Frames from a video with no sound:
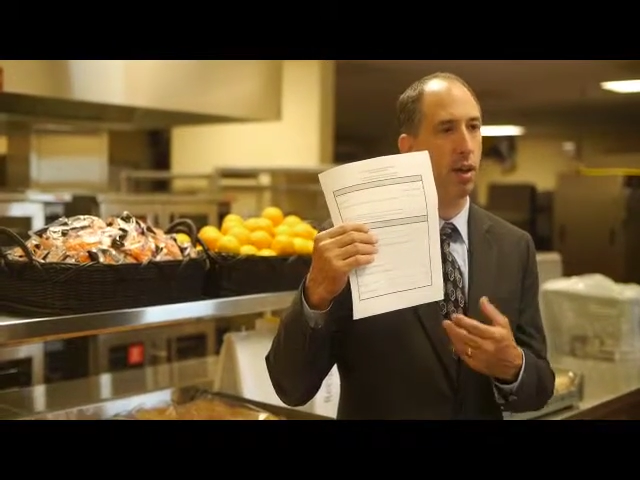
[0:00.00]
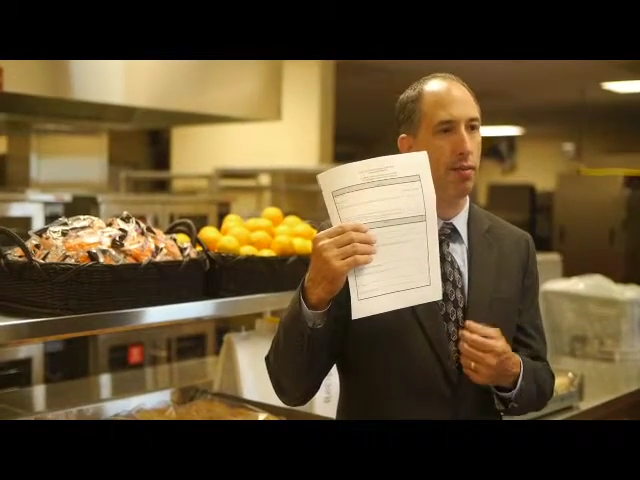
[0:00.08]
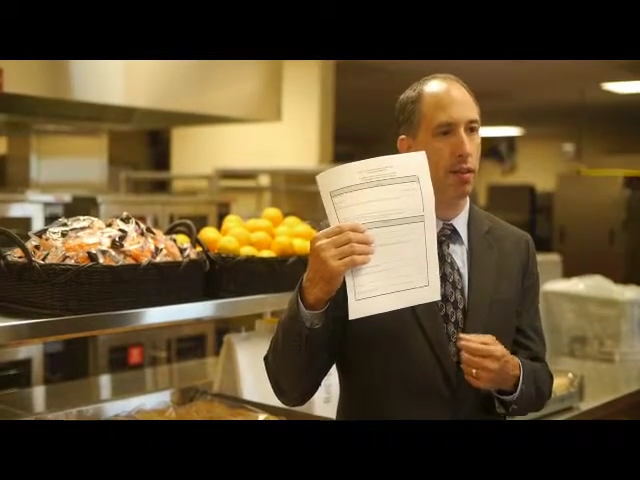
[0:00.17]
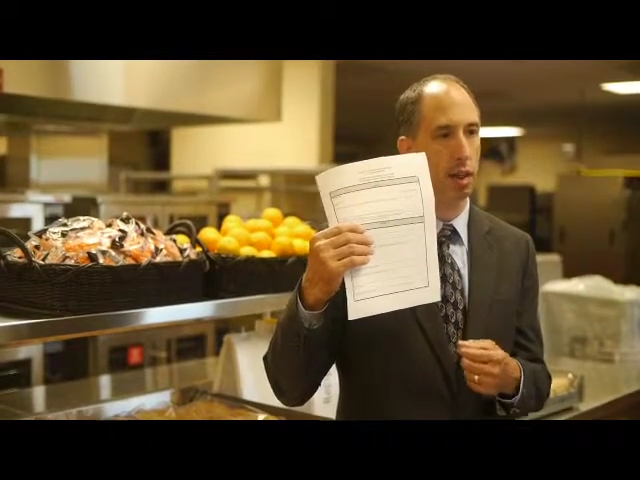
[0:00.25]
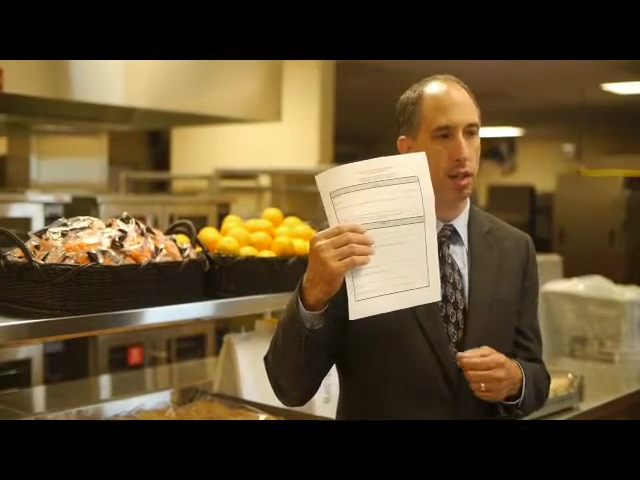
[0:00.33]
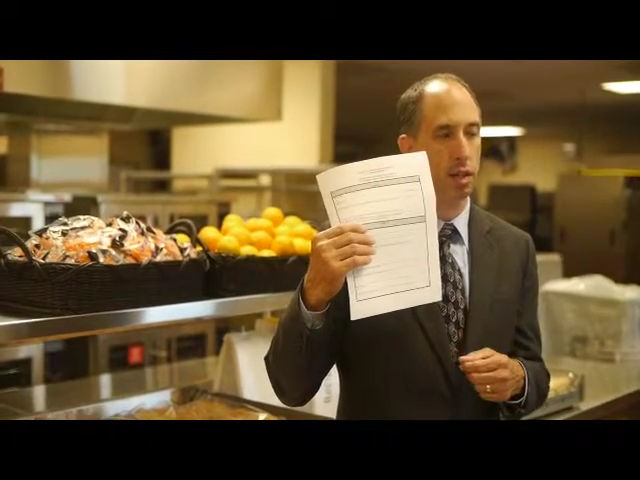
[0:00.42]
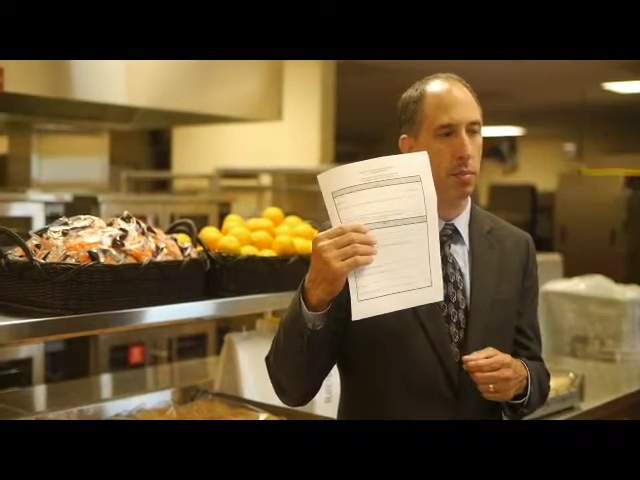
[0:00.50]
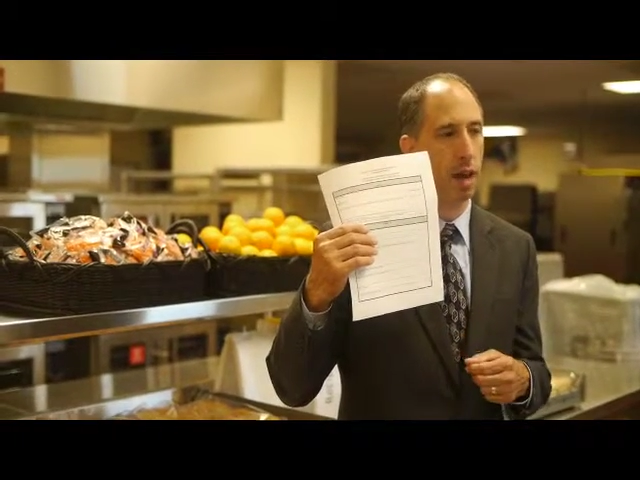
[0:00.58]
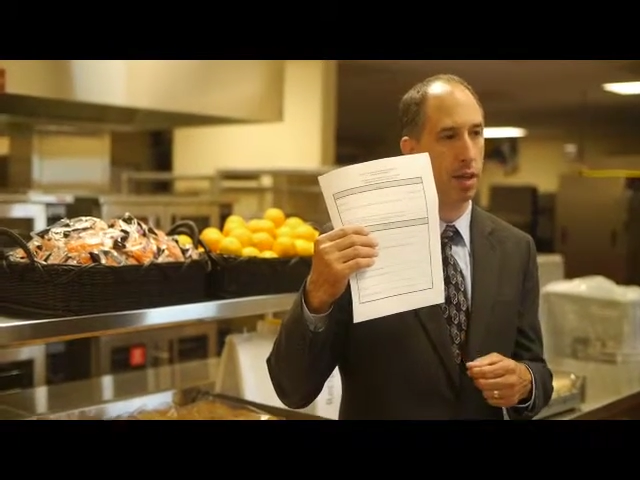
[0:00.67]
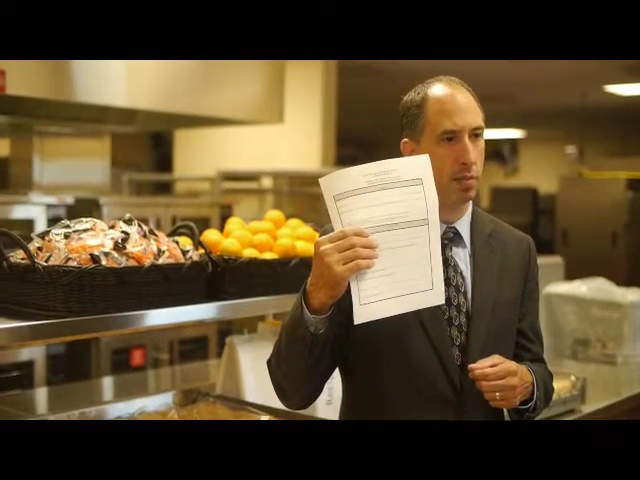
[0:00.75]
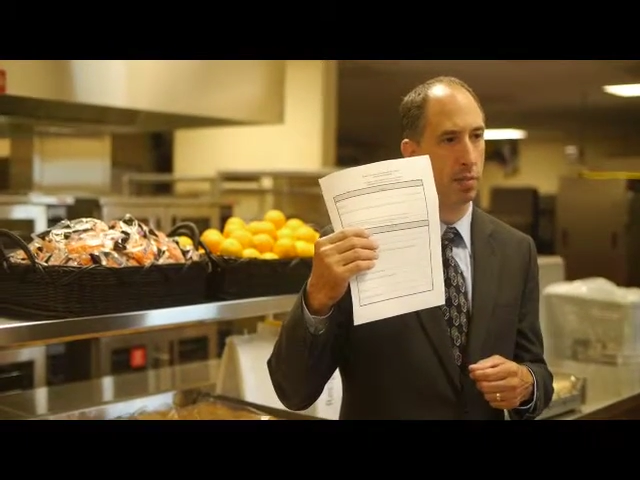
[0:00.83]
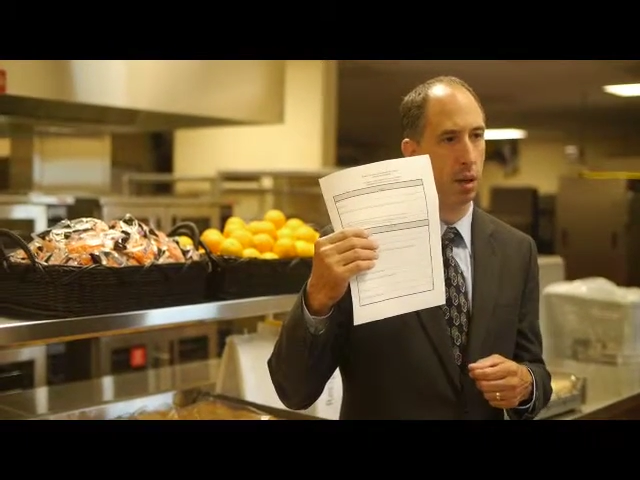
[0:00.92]
fill out the
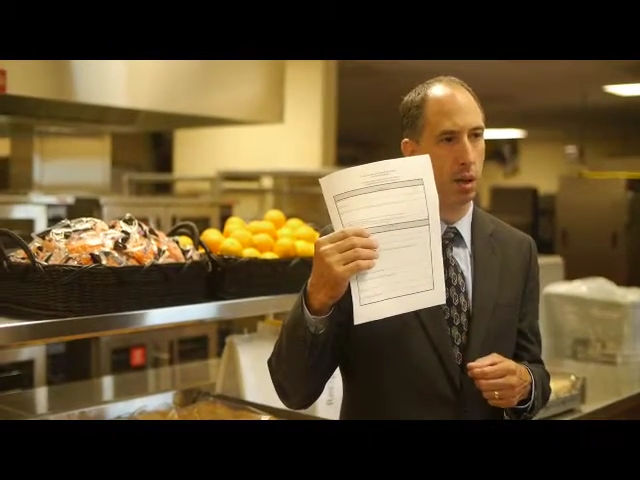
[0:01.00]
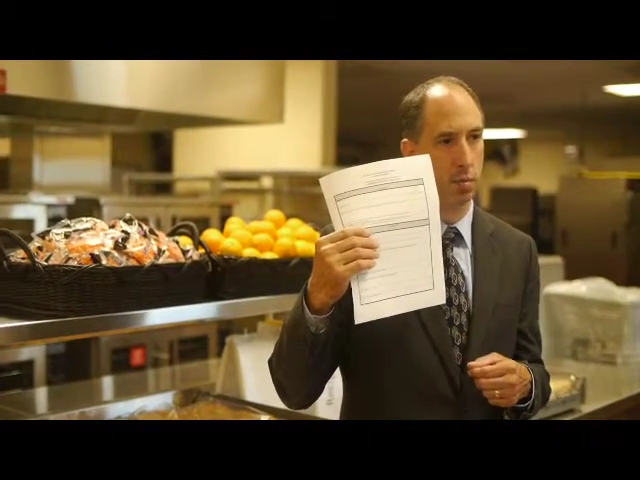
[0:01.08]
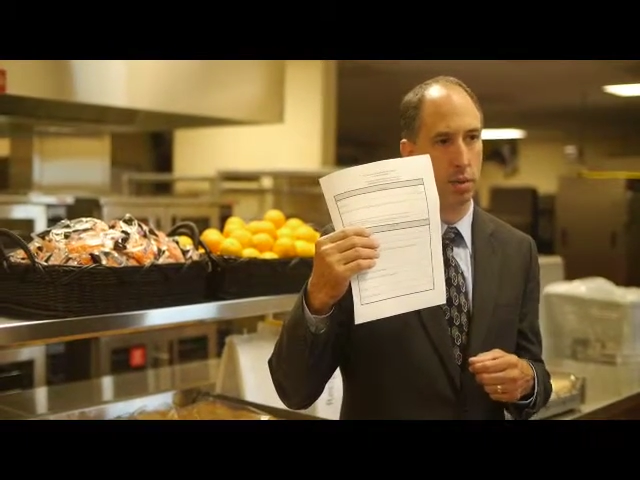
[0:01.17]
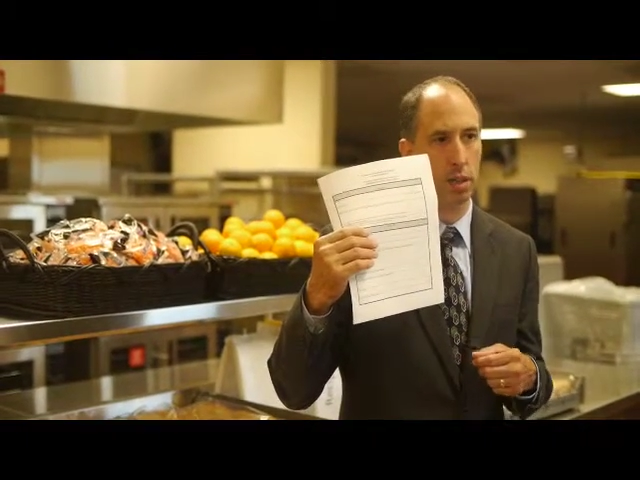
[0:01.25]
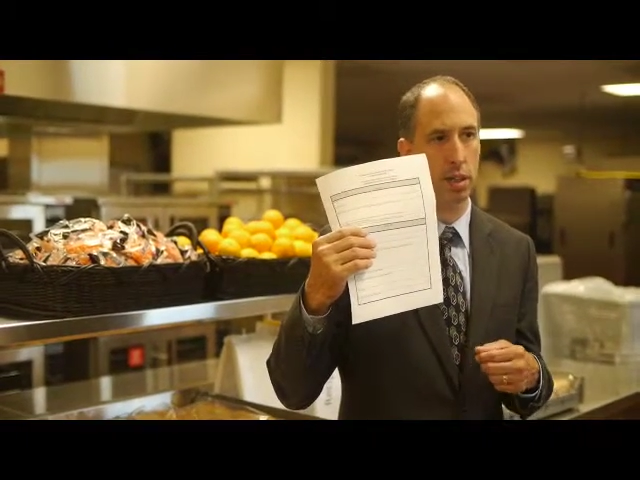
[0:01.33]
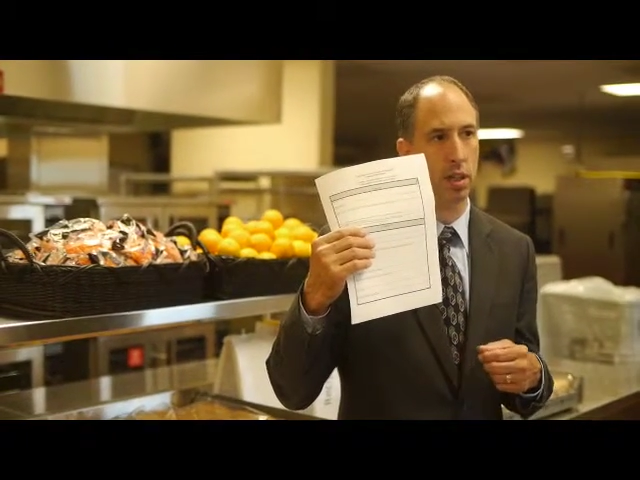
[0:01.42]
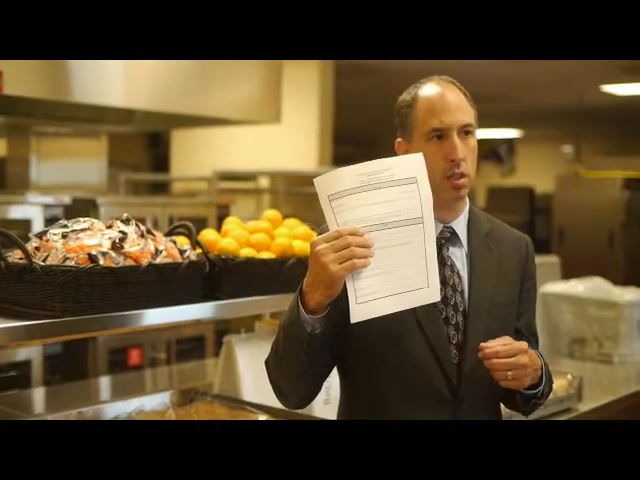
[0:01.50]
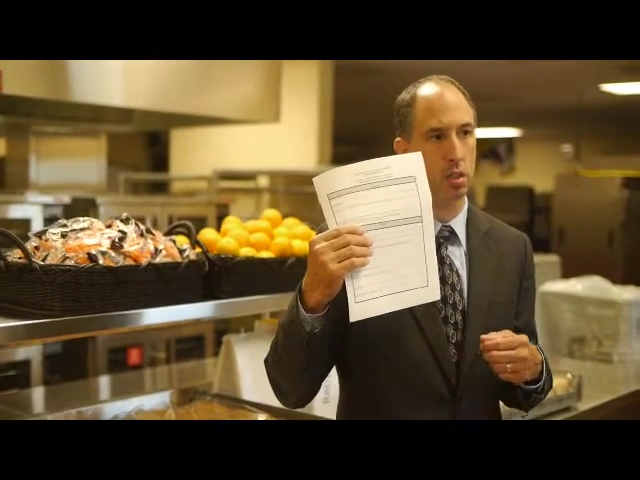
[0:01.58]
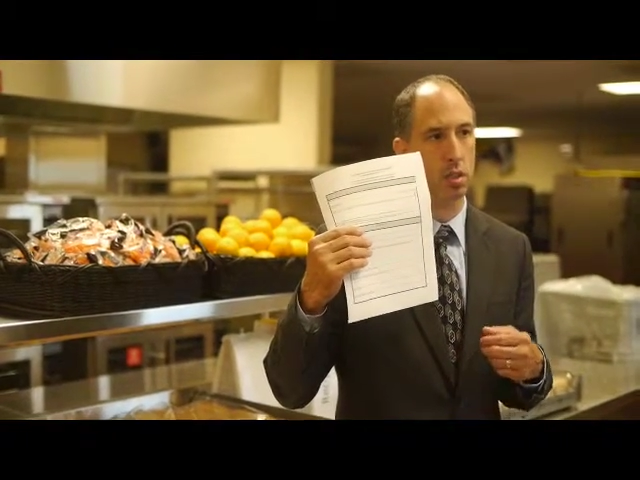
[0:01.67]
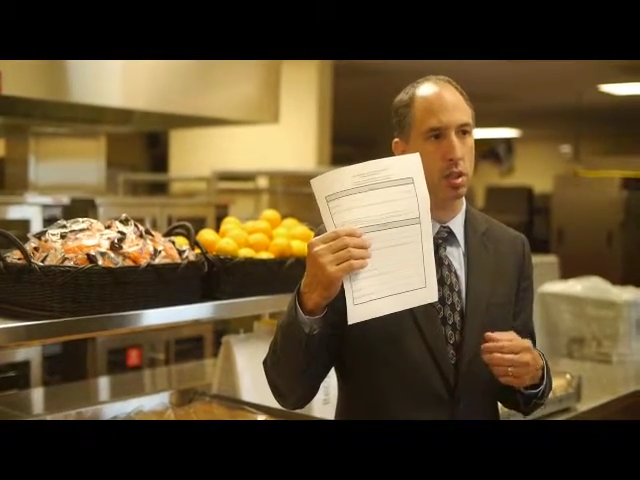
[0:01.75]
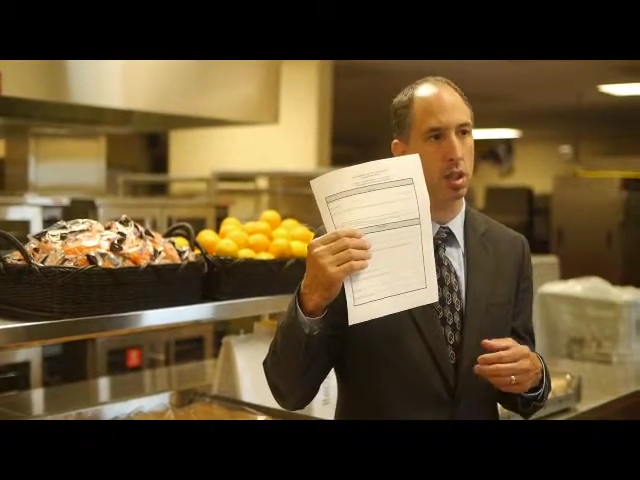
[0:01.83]
bottom part, meaning your